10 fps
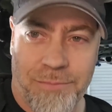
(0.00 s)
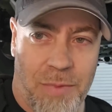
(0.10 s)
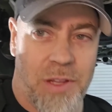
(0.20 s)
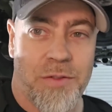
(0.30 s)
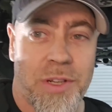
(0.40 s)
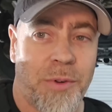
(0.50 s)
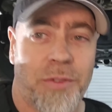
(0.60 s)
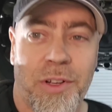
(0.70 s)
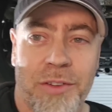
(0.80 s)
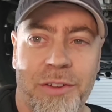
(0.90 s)
You've seen what
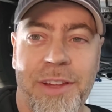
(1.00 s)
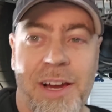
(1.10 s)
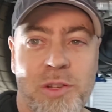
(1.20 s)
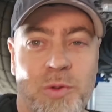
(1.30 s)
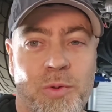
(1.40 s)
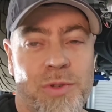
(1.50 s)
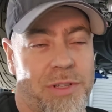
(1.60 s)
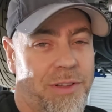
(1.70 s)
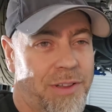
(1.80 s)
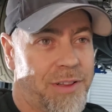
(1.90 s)
I've done to the axles.
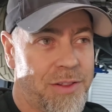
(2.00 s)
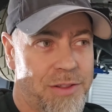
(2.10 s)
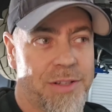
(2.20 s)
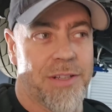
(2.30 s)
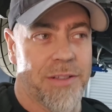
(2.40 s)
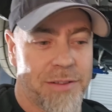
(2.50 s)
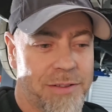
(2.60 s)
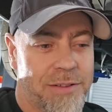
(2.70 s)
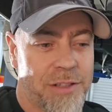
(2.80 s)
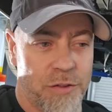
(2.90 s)
The
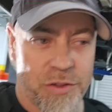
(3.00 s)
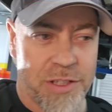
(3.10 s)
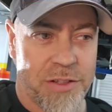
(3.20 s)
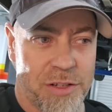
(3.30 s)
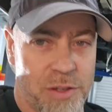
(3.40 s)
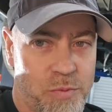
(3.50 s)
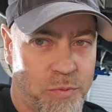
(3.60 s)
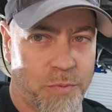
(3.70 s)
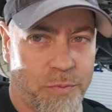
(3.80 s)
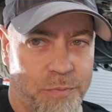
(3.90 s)
diff center's
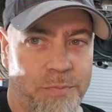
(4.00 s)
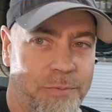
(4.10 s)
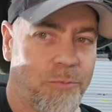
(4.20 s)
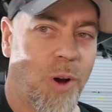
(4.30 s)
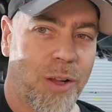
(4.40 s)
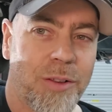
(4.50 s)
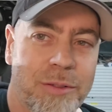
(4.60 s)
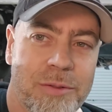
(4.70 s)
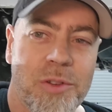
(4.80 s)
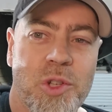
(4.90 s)
well
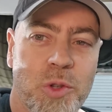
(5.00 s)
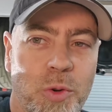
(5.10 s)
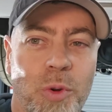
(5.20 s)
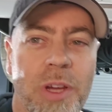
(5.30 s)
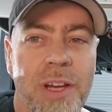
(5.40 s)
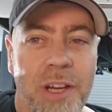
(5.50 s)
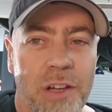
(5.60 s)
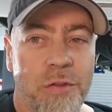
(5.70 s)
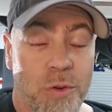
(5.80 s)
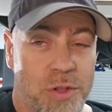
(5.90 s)
due
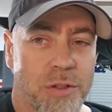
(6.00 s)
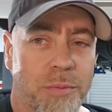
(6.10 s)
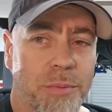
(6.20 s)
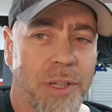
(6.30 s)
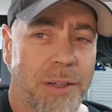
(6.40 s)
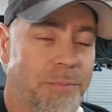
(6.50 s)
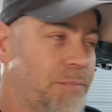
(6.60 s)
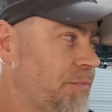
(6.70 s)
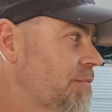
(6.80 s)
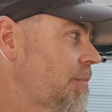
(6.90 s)
for some
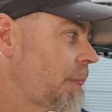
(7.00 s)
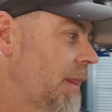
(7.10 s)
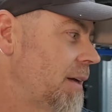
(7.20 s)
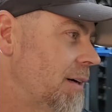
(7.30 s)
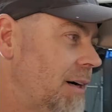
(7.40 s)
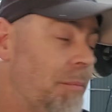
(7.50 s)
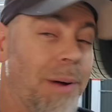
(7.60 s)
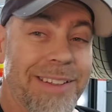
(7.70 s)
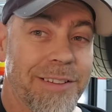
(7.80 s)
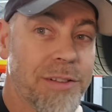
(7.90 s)

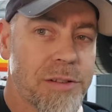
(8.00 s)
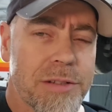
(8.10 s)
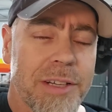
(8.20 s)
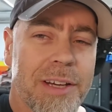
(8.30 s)
maintenance.